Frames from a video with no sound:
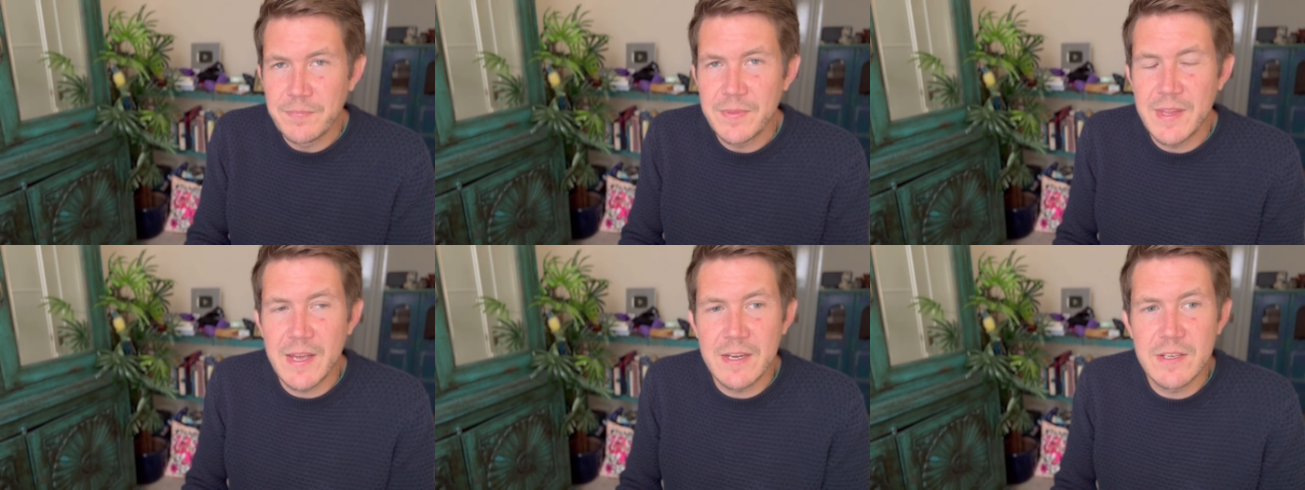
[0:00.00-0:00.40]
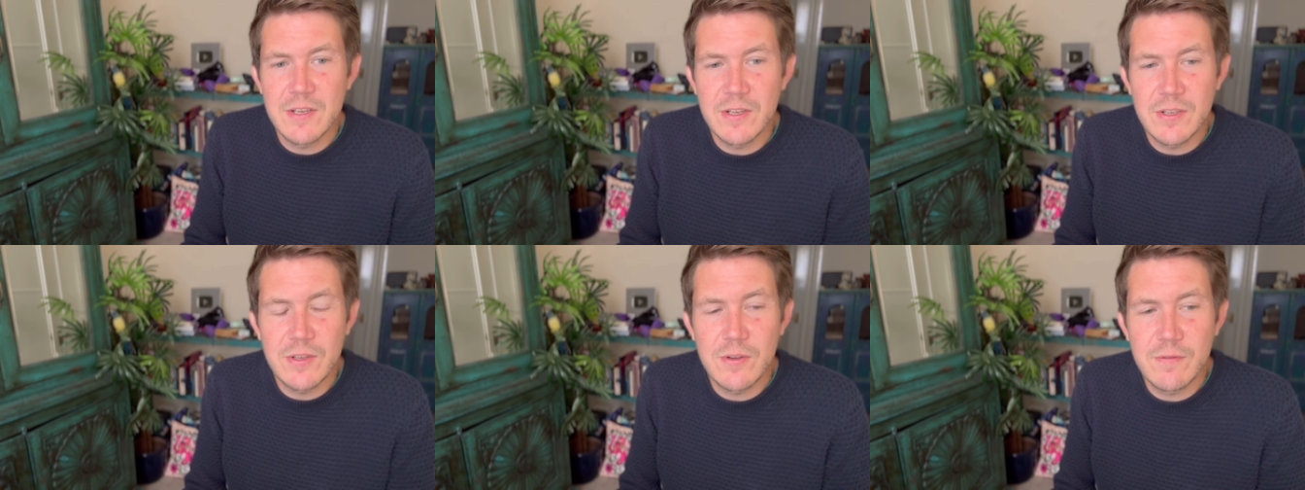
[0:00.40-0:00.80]
that
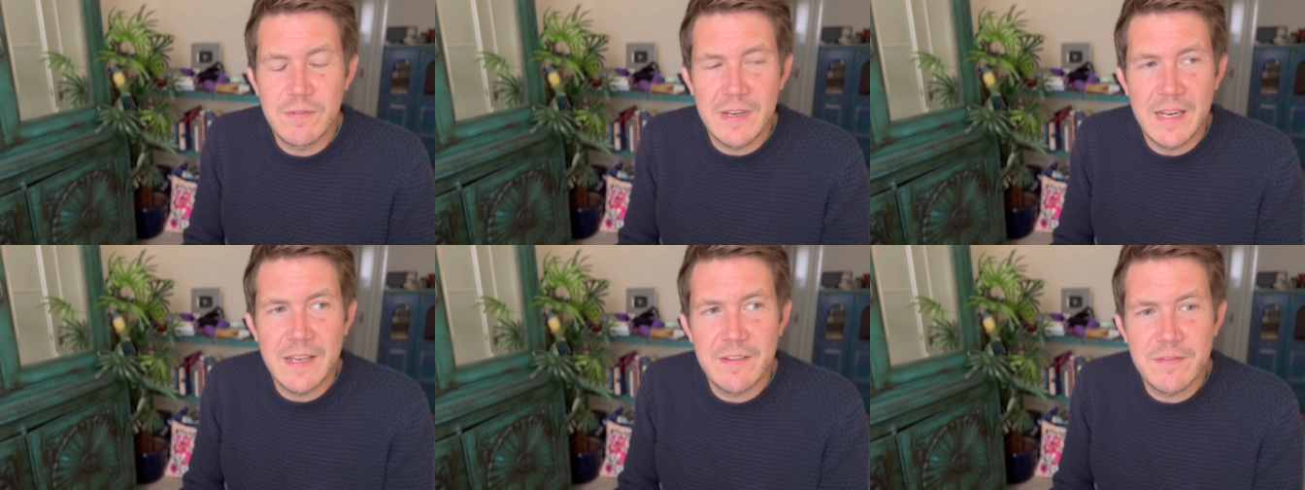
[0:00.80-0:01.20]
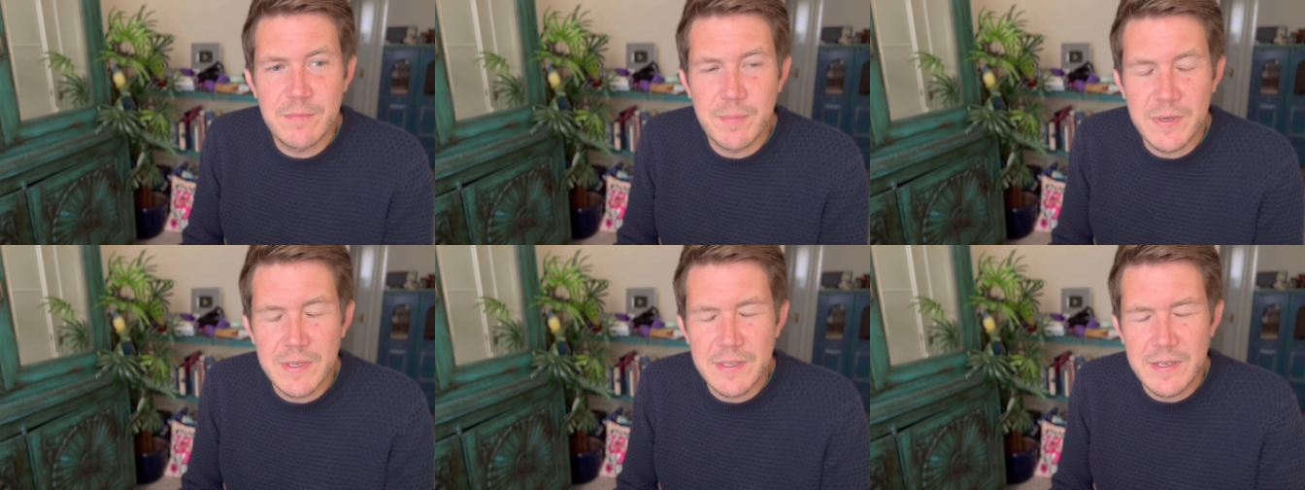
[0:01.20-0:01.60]
you've lived
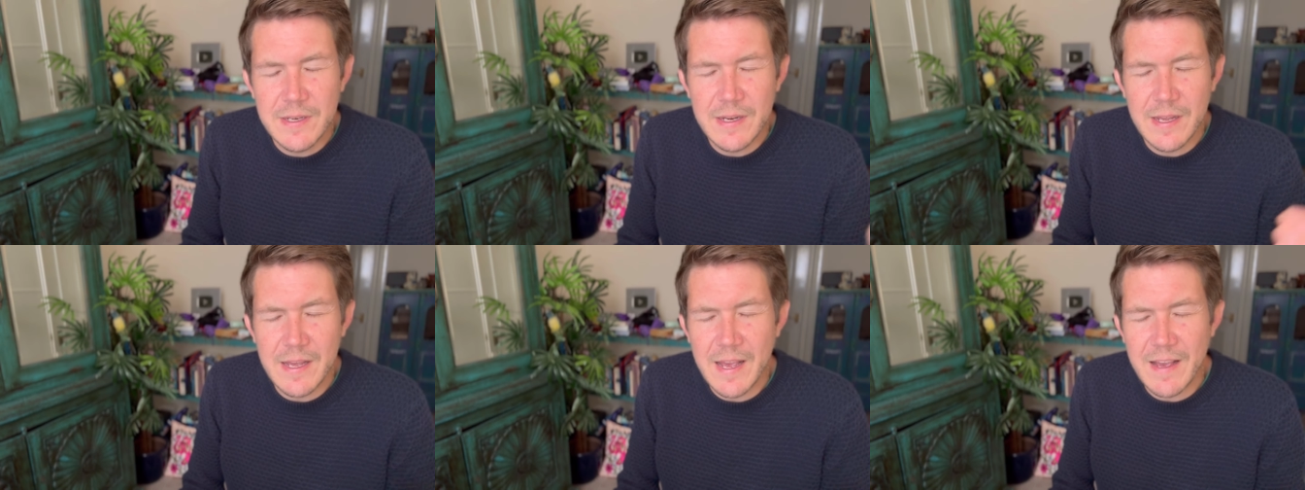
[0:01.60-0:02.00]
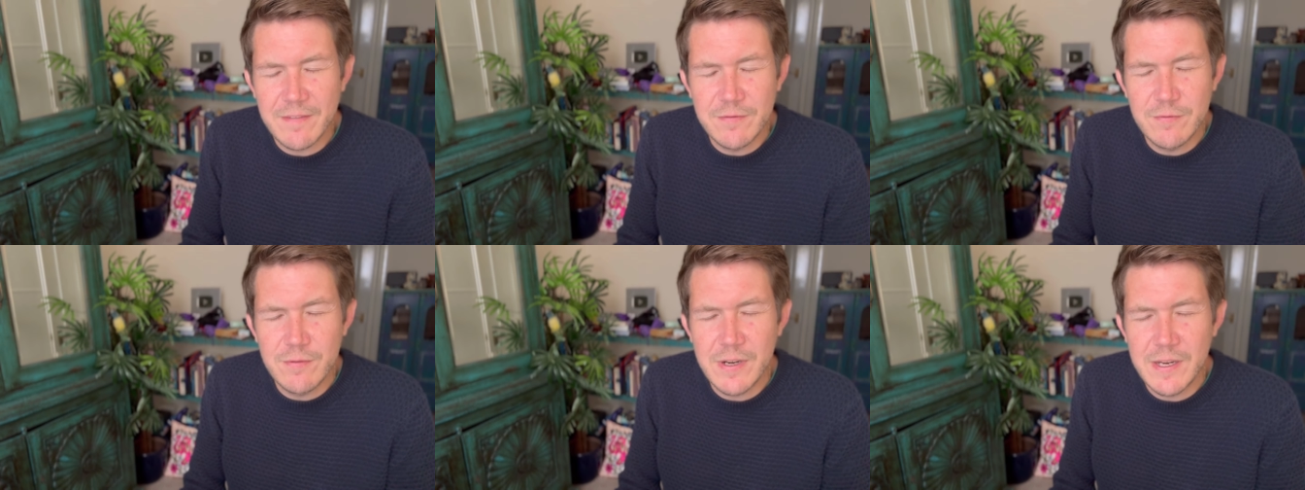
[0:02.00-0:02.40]
but
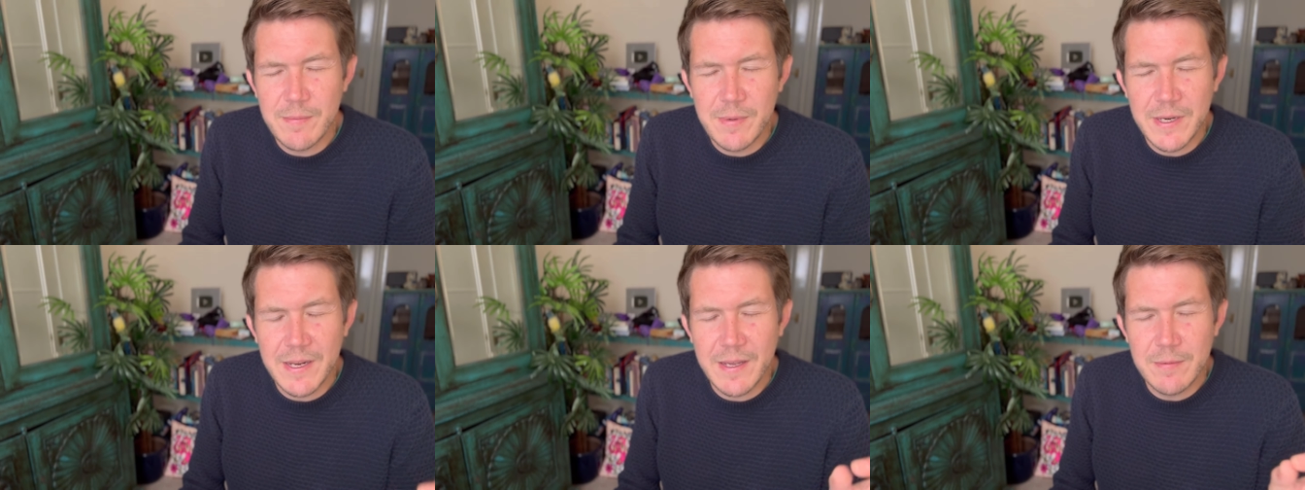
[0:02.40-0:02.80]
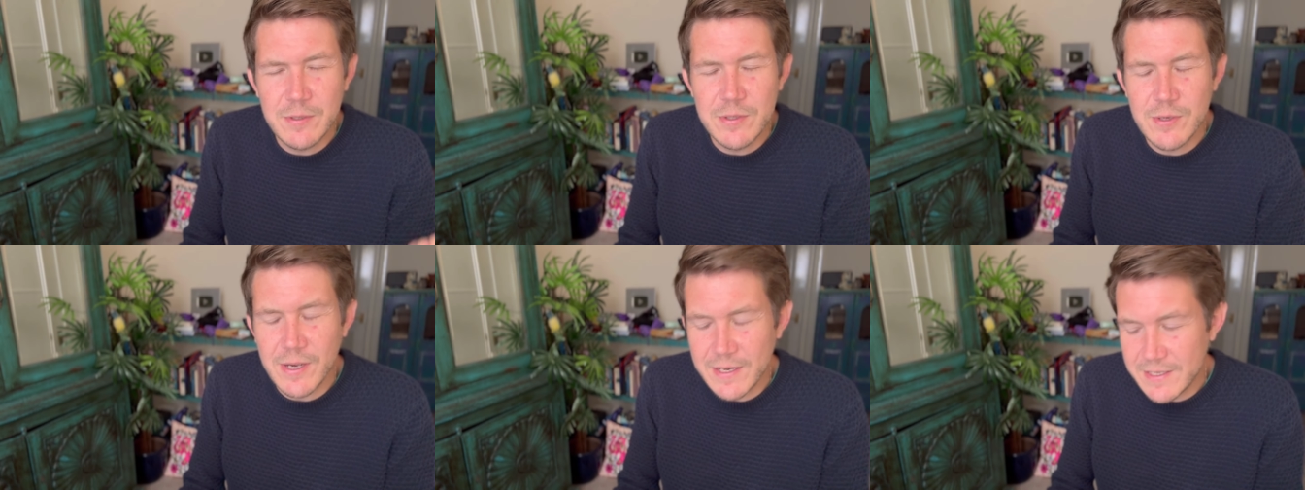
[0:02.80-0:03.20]
haven't really been able
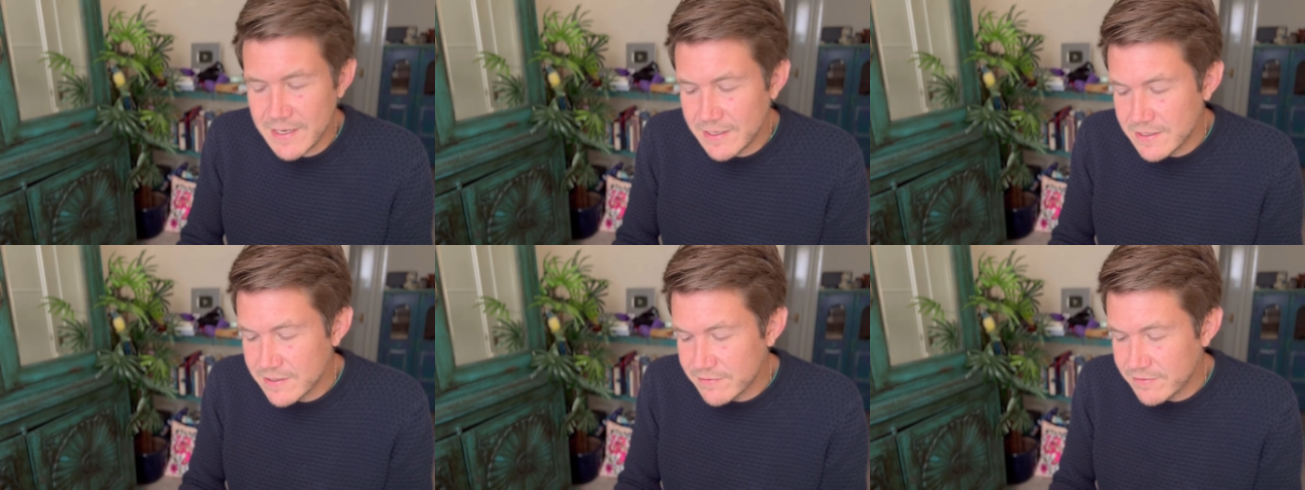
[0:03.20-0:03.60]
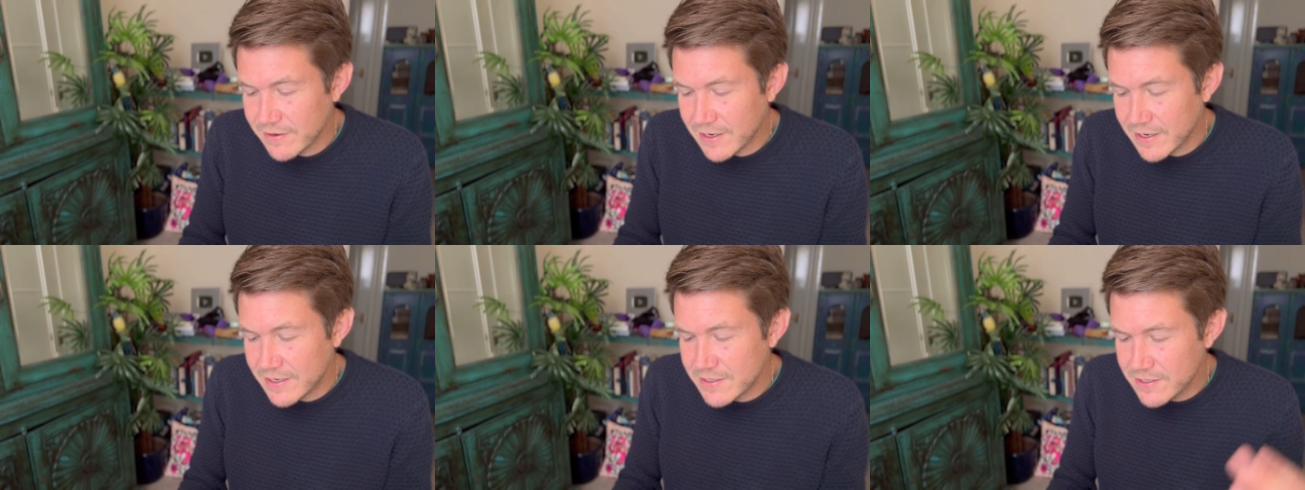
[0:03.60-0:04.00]
to
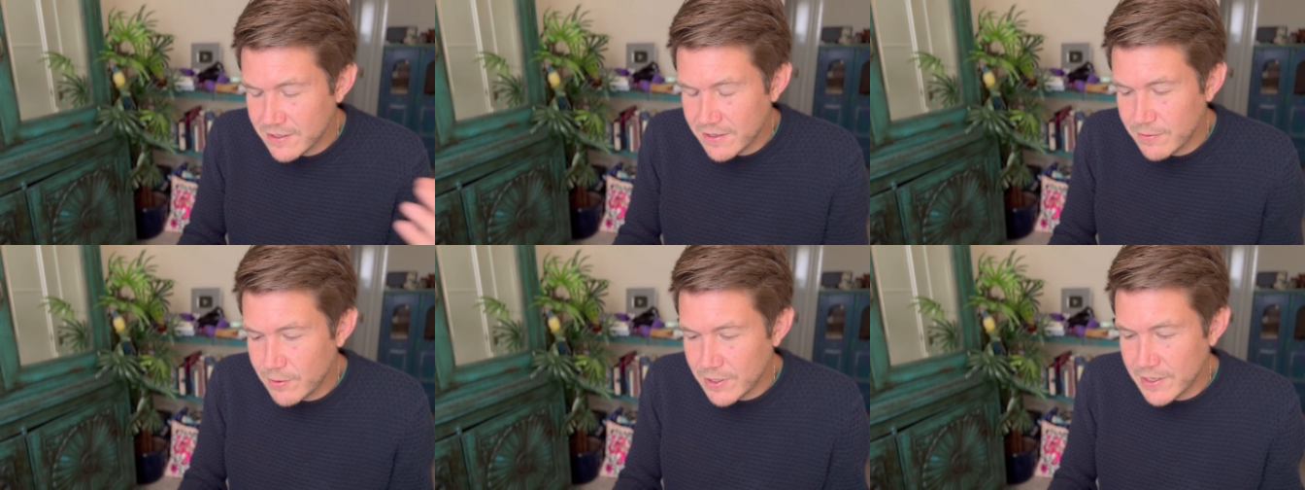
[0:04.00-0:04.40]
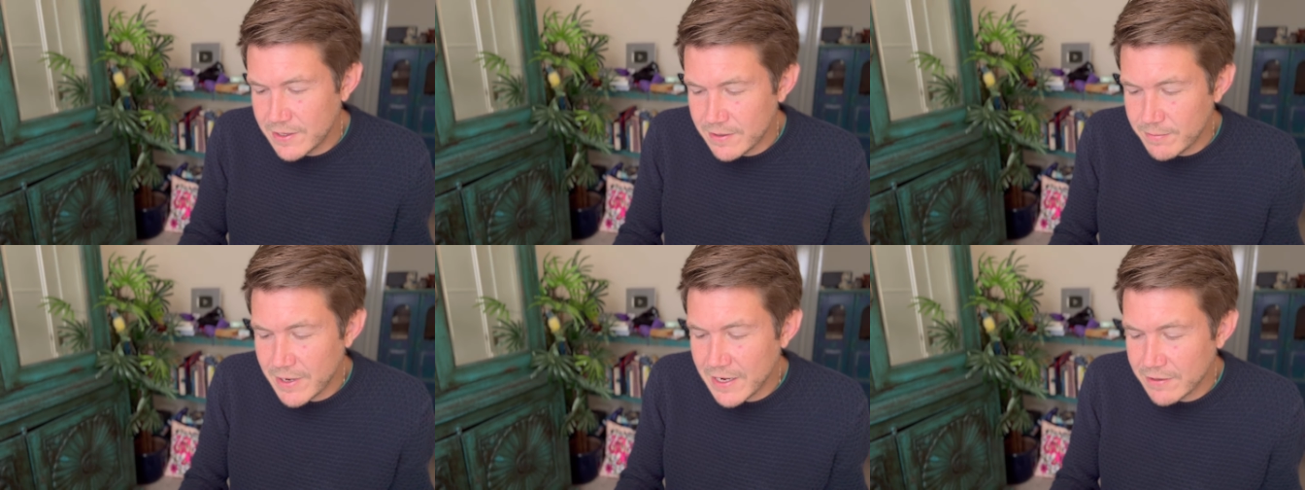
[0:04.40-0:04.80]
identify, so they were in
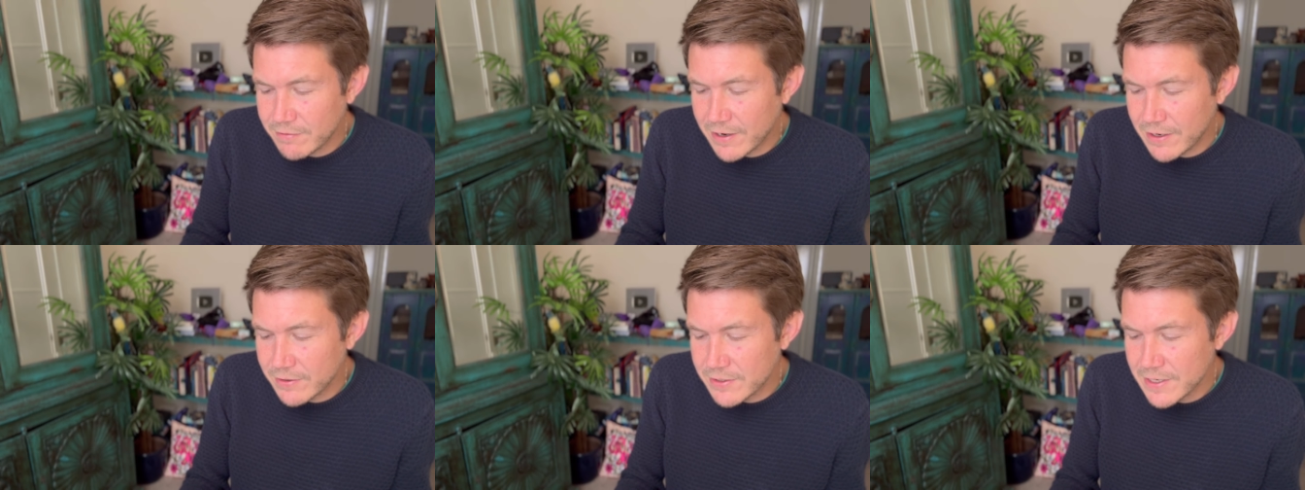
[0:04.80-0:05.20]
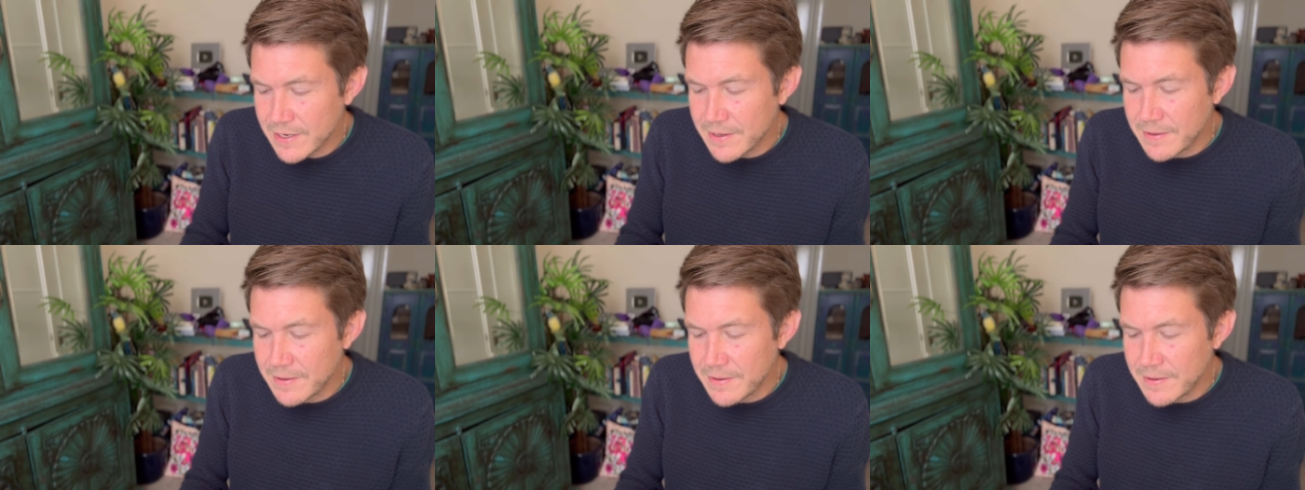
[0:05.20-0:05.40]
the background.